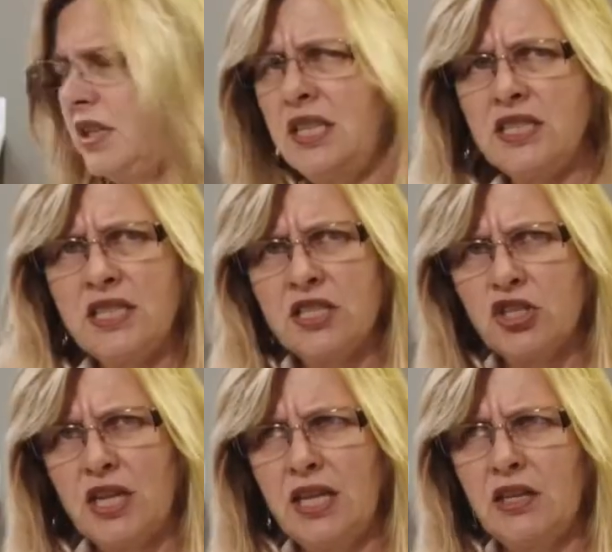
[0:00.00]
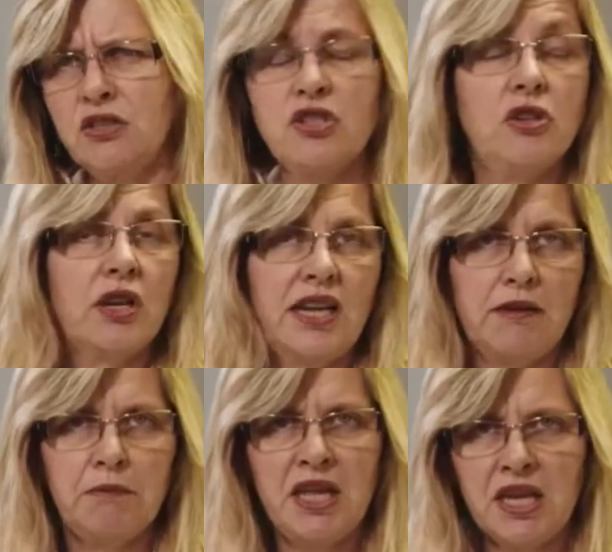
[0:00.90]
easy to change. You can
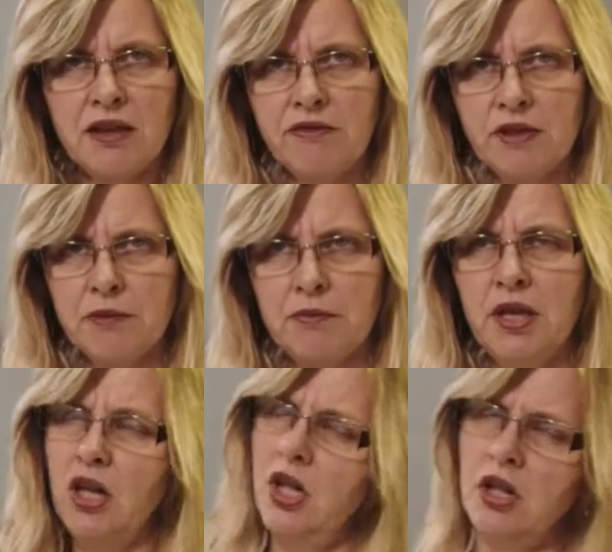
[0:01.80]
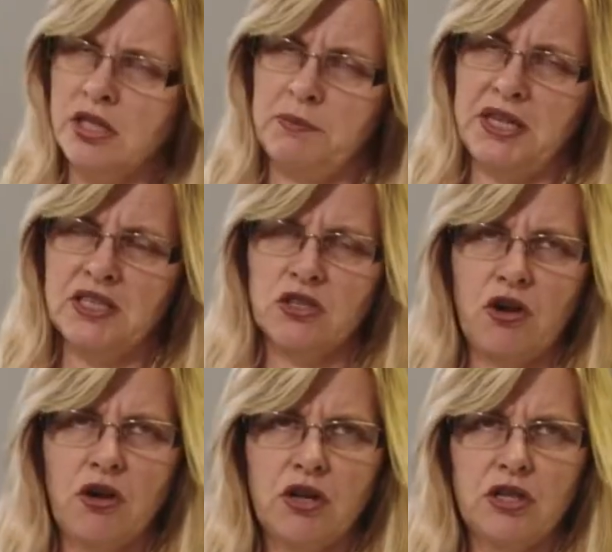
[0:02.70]
have many of them. All depends
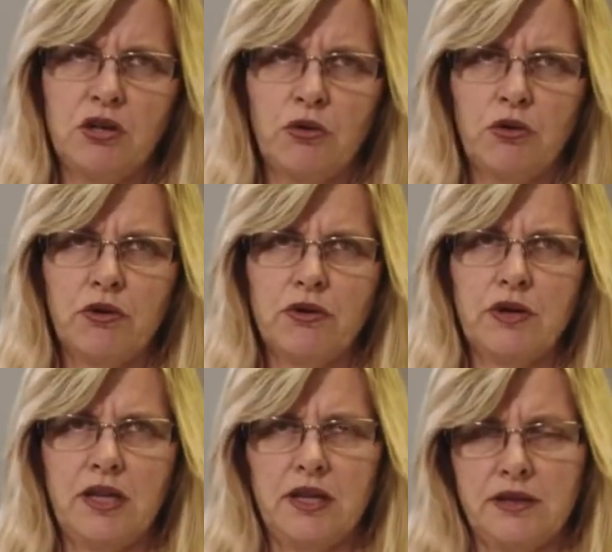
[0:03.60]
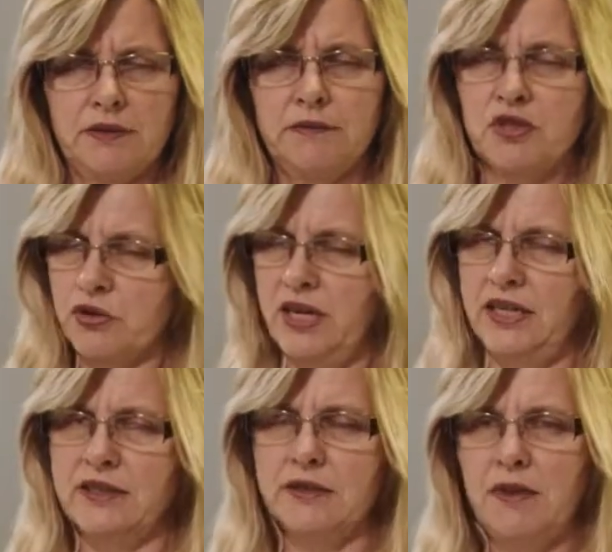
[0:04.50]
on your
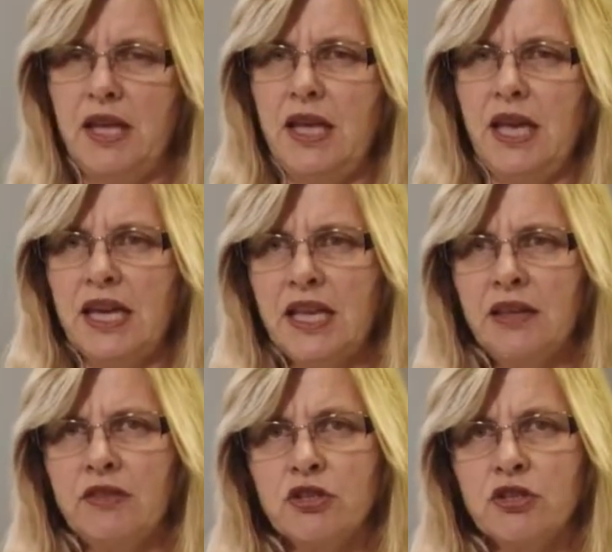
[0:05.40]
trays. Again, the